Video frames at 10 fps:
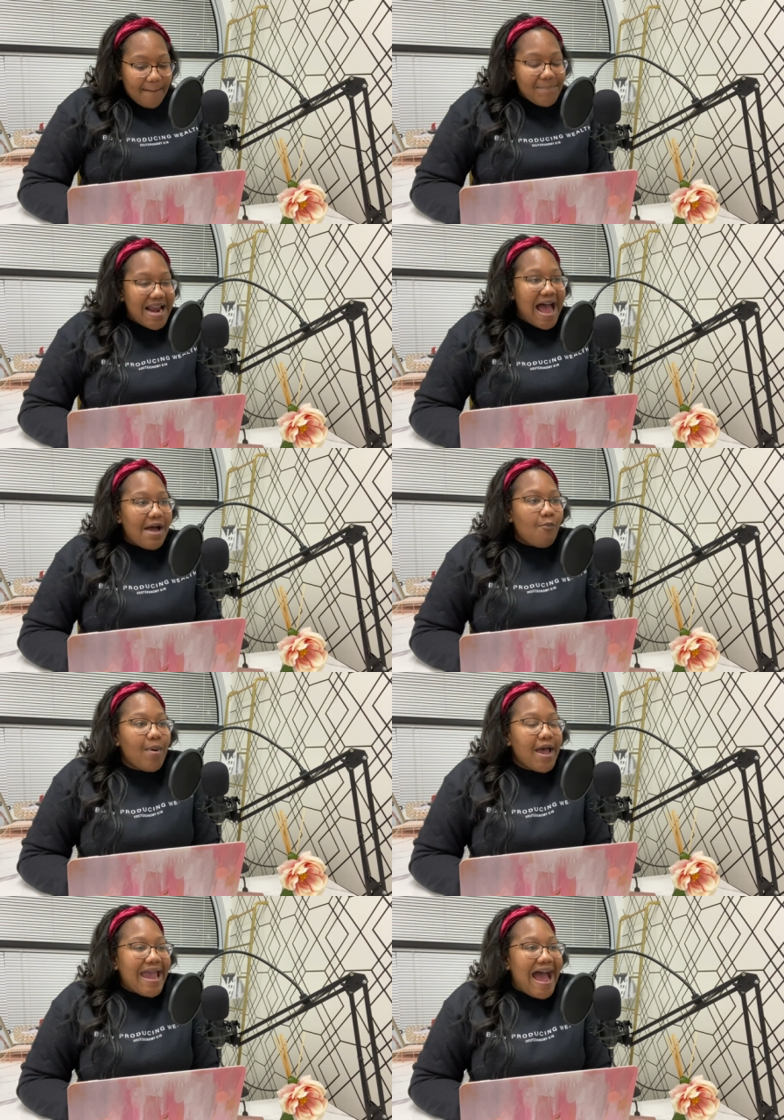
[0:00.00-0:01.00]
But
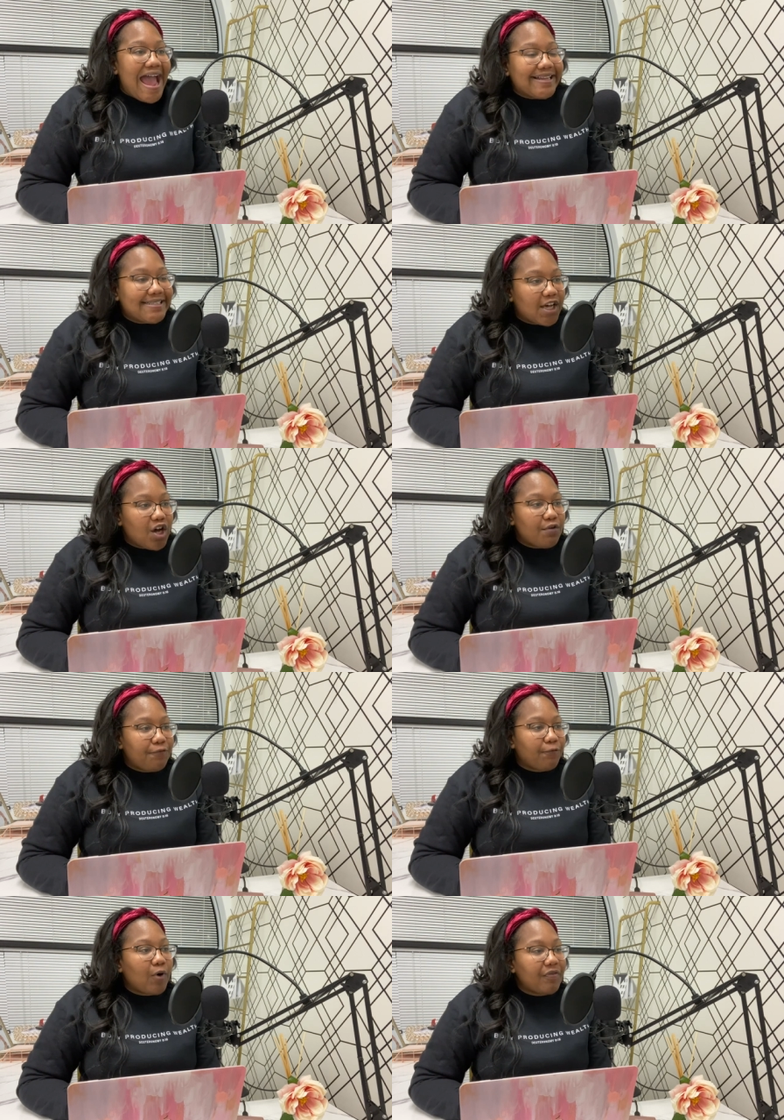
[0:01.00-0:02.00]
I had to
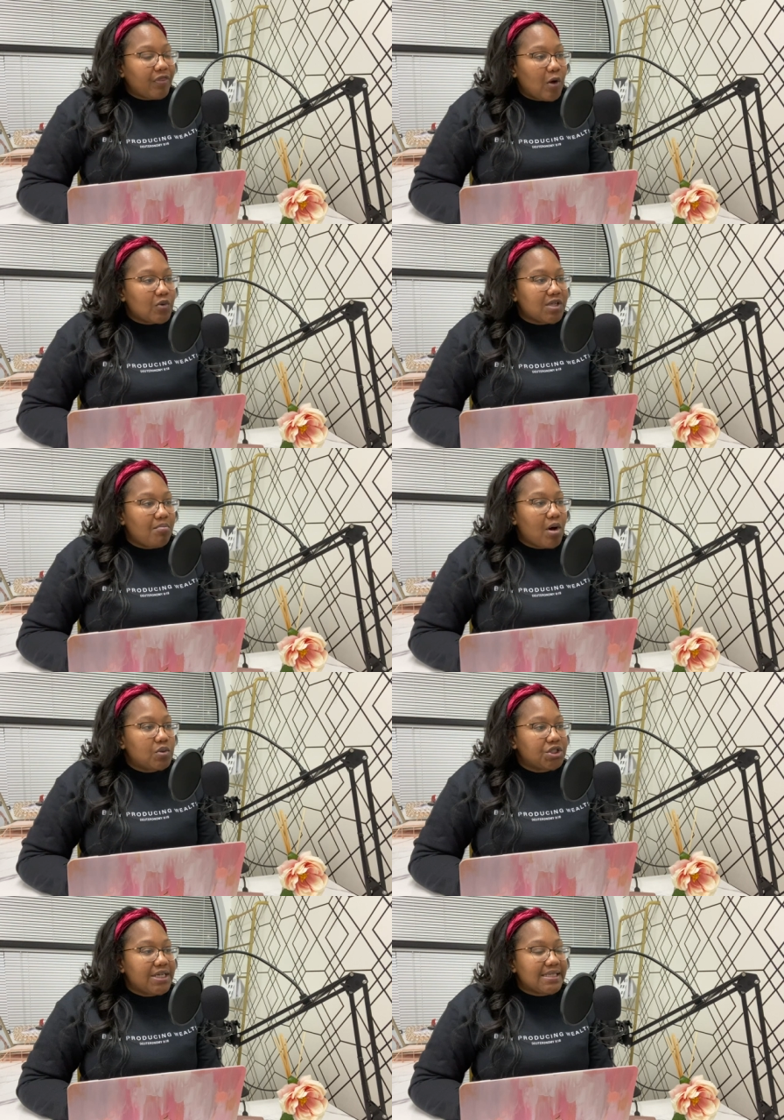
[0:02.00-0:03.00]
confront those
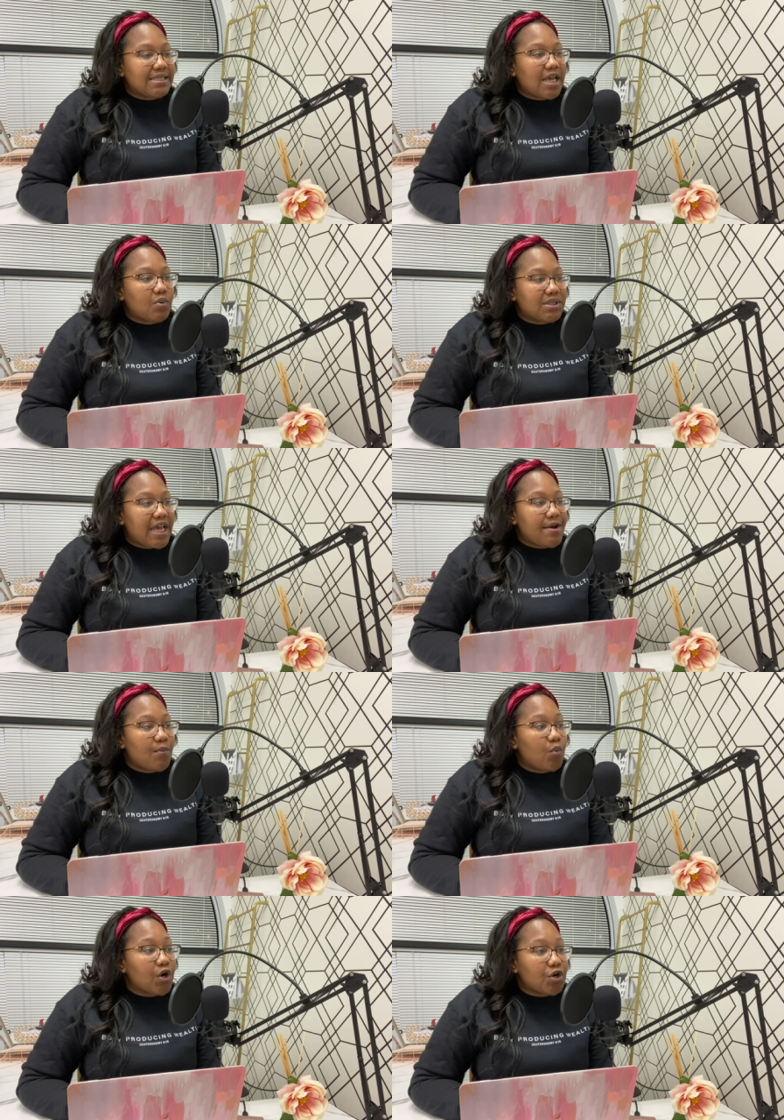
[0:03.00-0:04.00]
emotions and say, well,
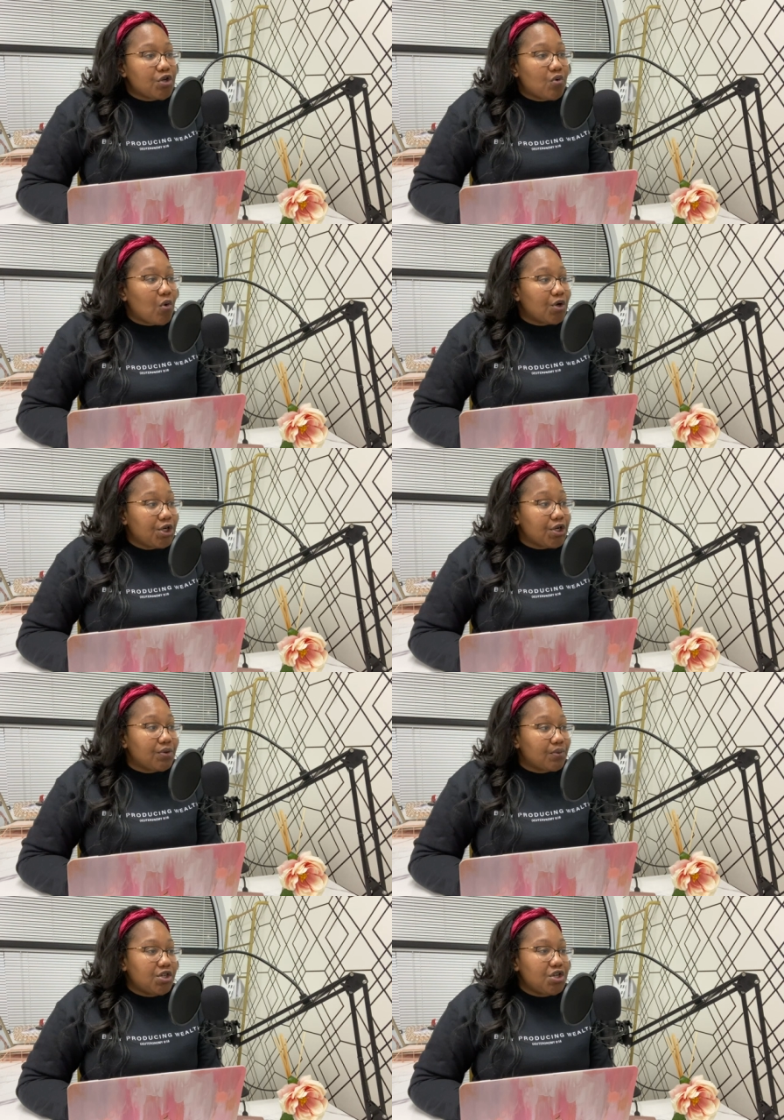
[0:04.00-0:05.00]
Tatum, what are you going
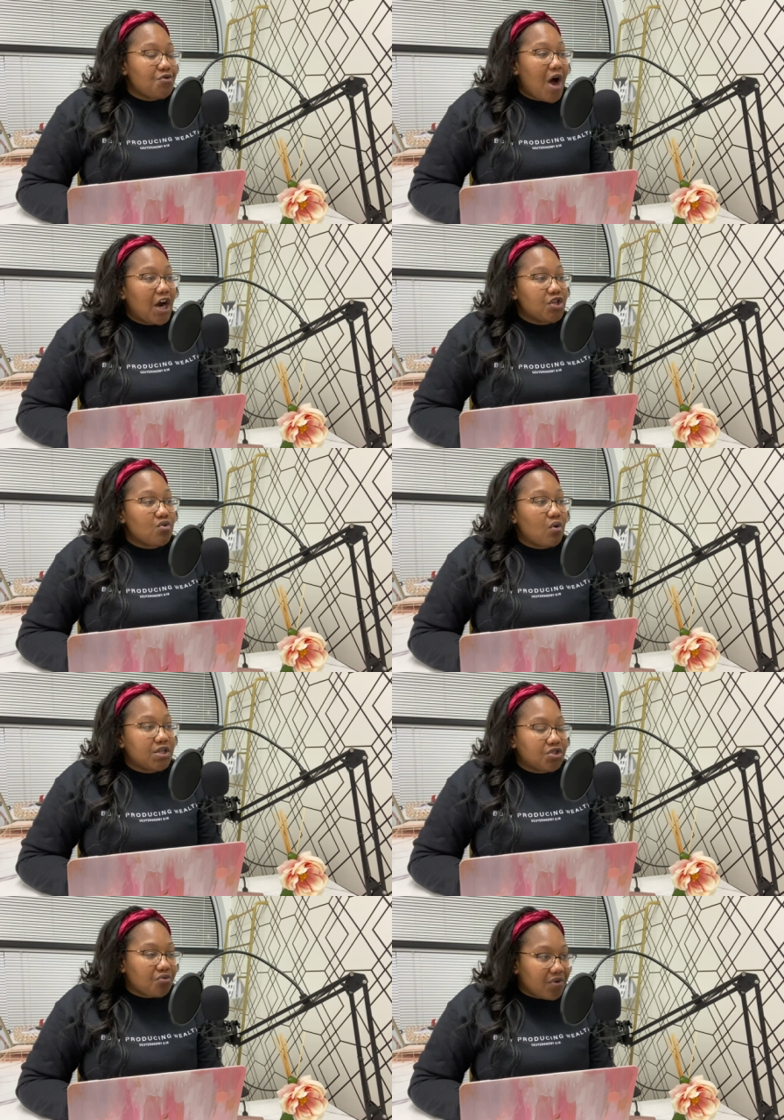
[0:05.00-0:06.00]
to do? Are you
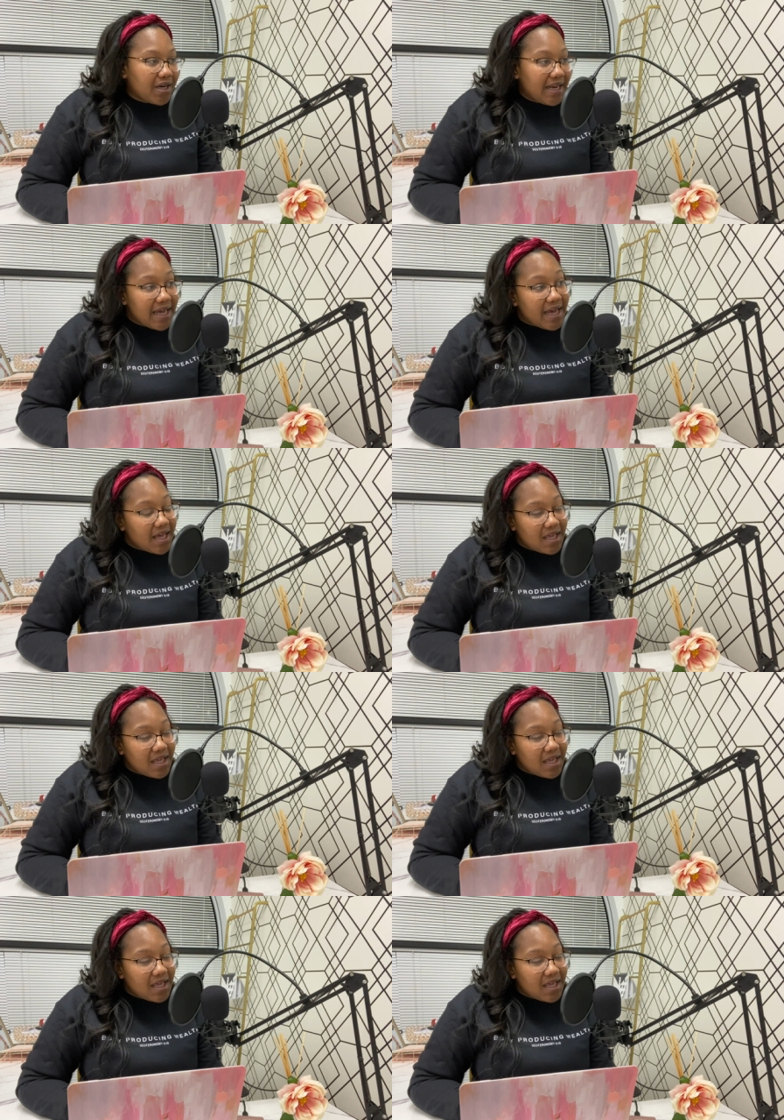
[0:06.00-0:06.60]
going to renege